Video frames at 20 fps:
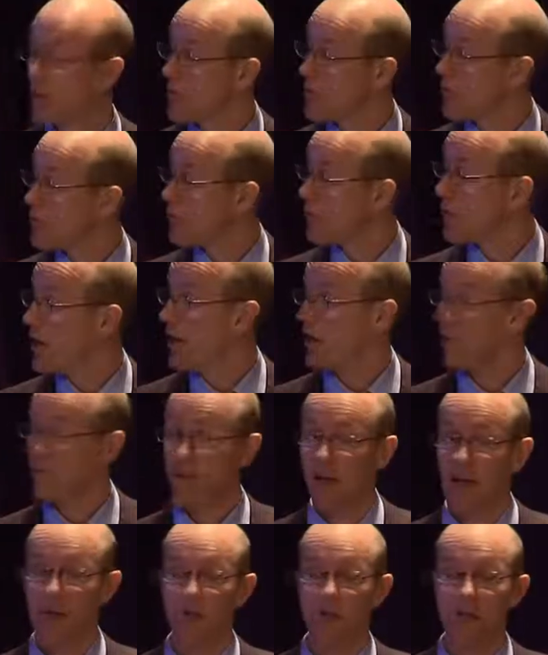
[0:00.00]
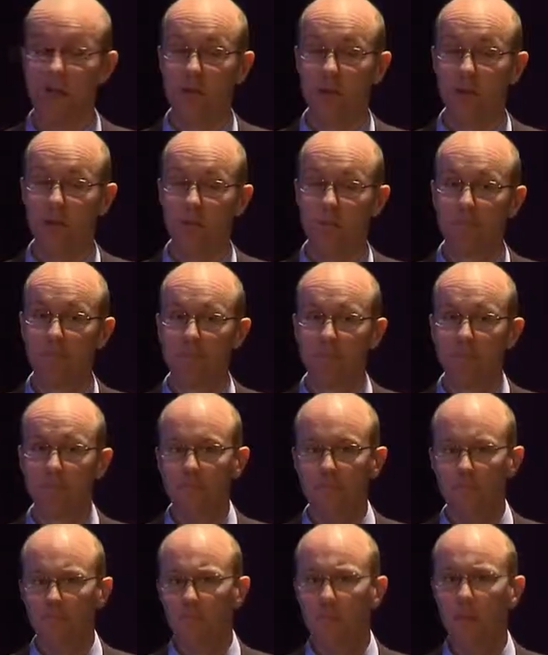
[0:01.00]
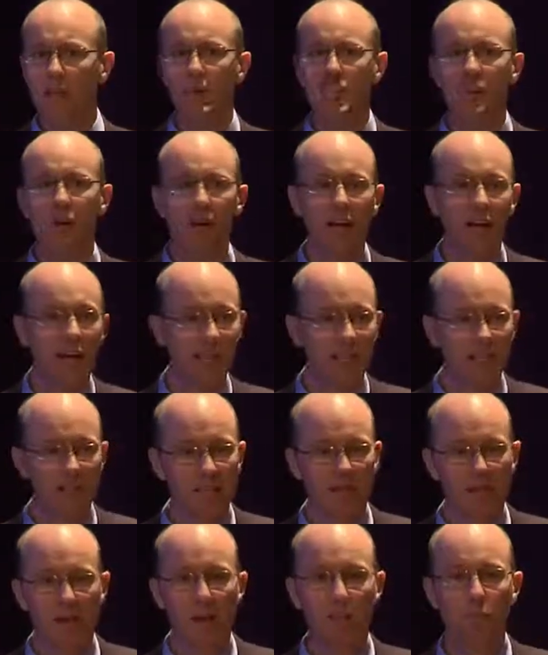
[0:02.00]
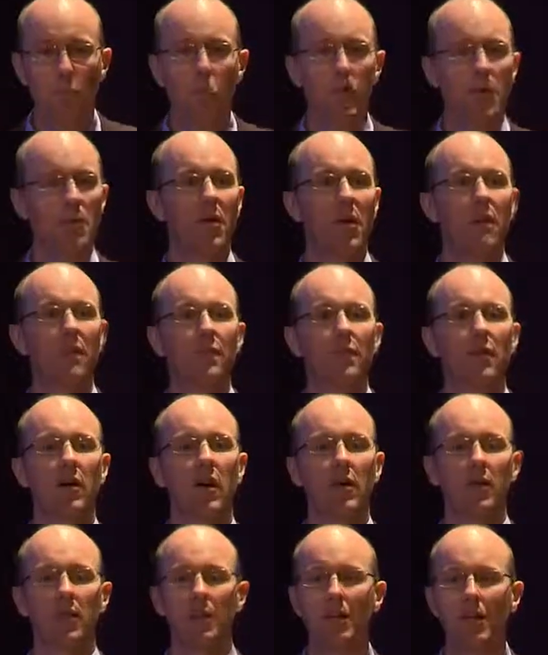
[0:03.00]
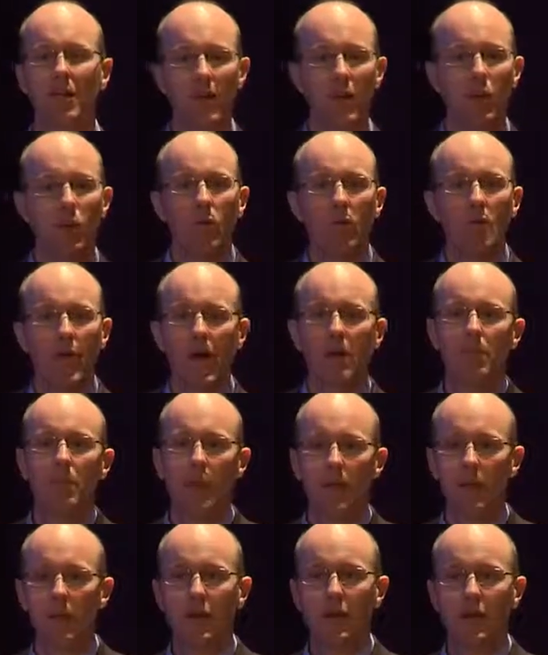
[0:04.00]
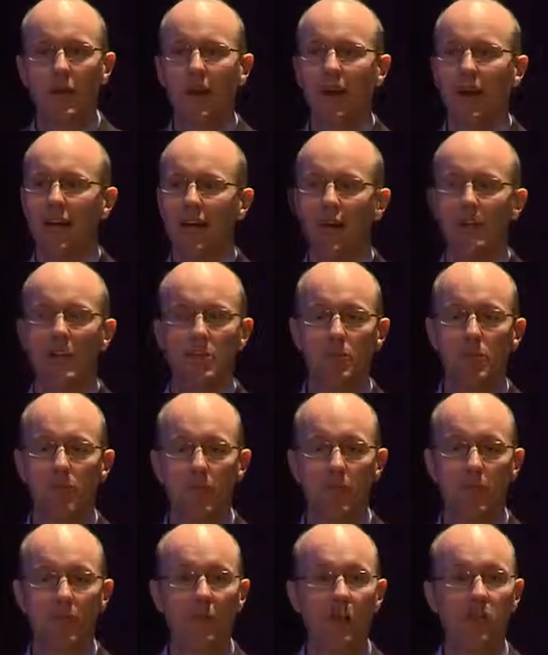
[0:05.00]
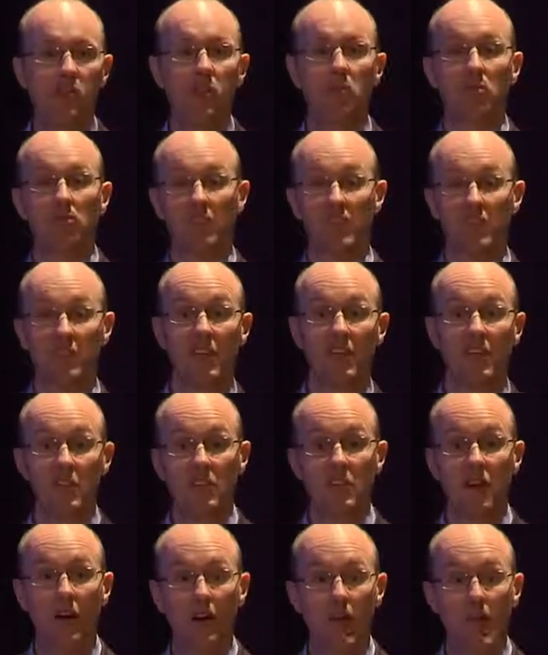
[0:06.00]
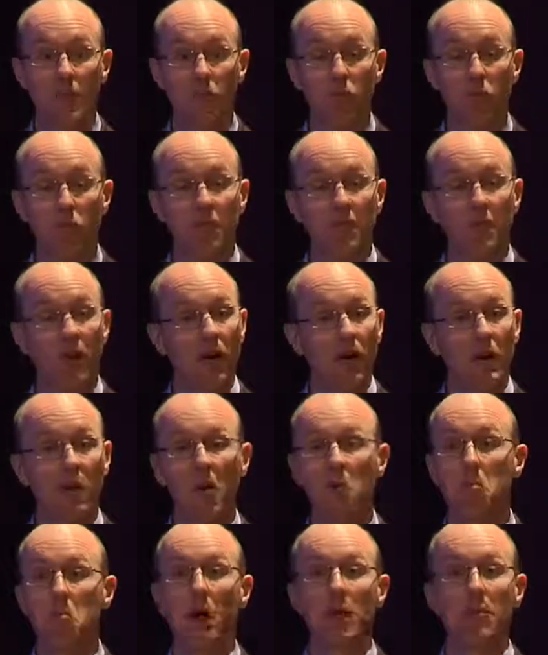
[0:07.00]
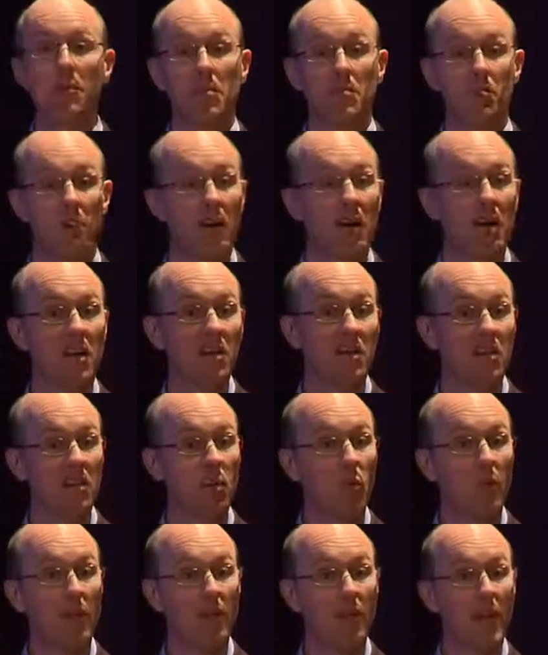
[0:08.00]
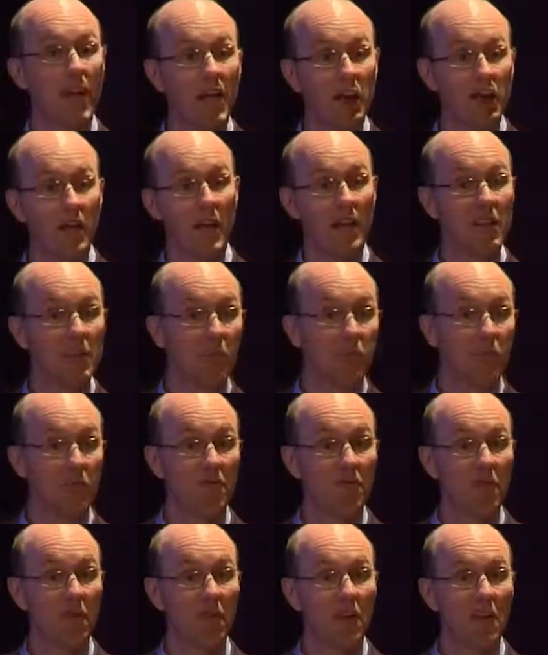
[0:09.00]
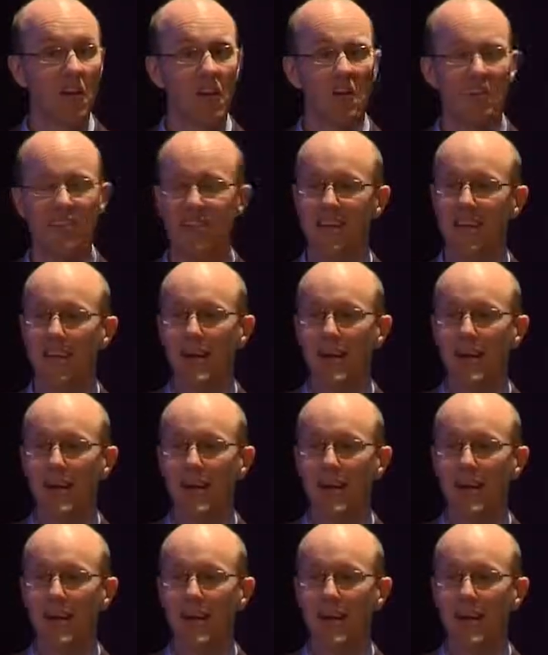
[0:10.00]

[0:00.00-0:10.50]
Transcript: throughout the value chain. So as an example, you might find that, well, maybe investment professionals, as they're designing a portfolio, might be biased in the way they create the portfolio.